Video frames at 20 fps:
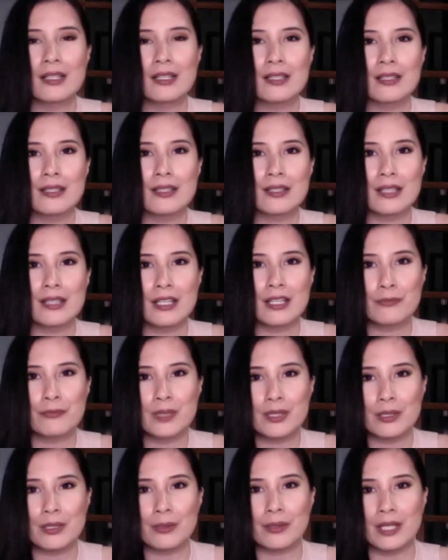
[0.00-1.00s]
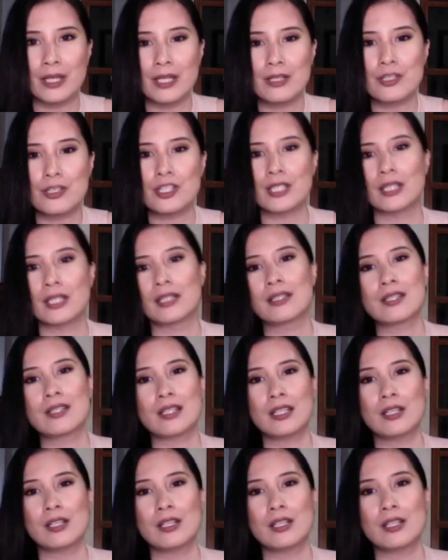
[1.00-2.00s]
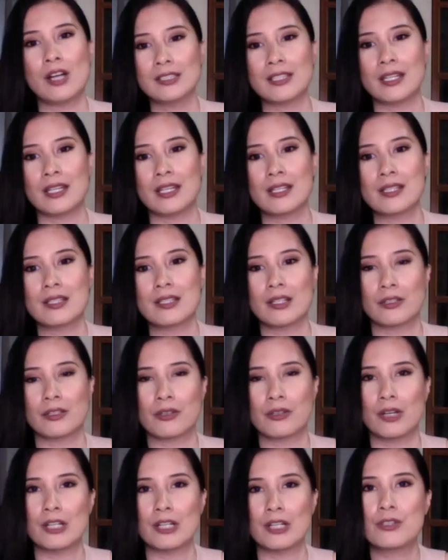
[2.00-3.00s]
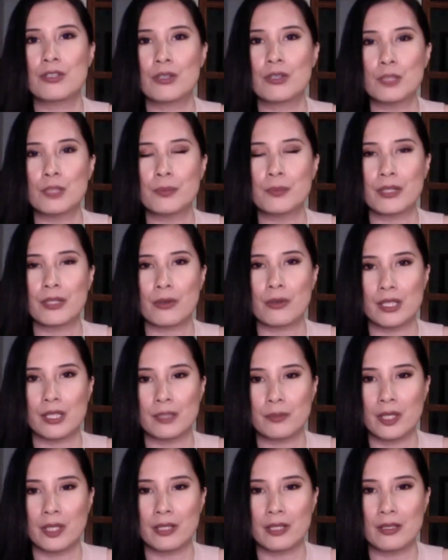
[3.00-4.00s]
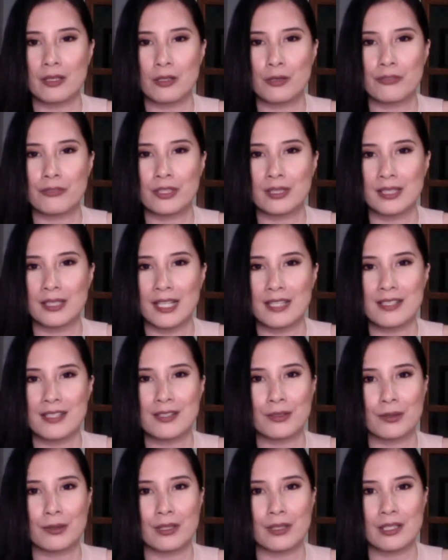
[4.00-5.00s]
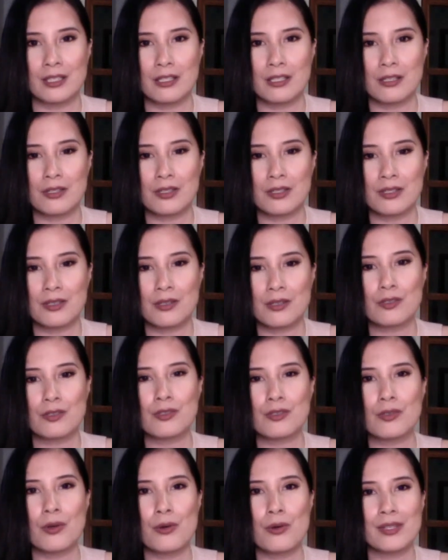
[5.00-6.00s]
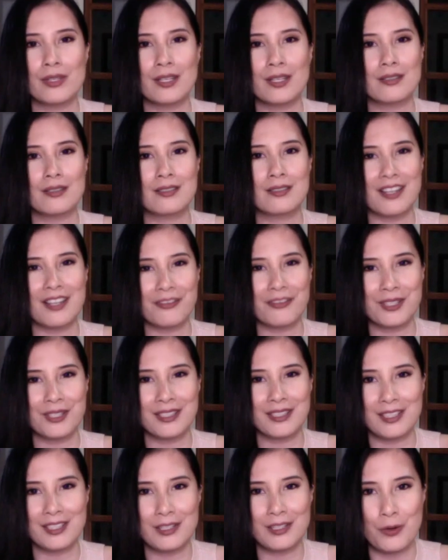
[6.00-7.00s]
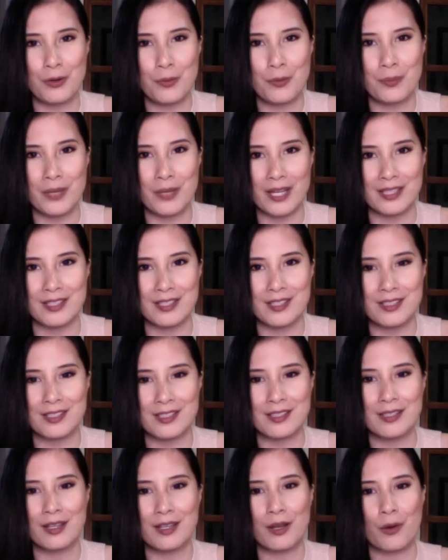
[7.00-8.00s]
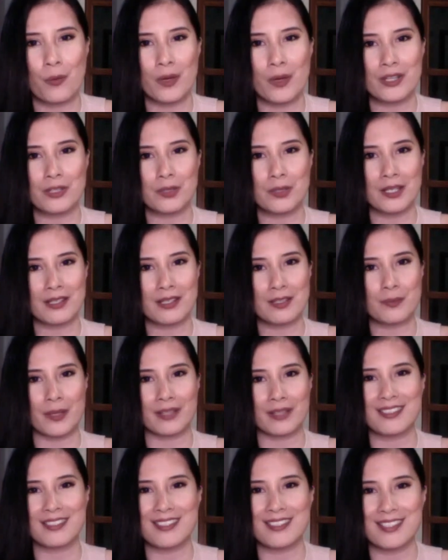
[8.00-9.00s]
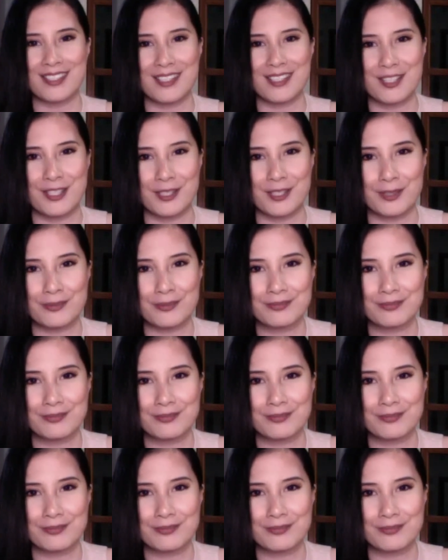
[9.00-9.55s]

They've been arranging ski holidays across Europe and North America over the last 30 years, so they definitely know best what to expect this season.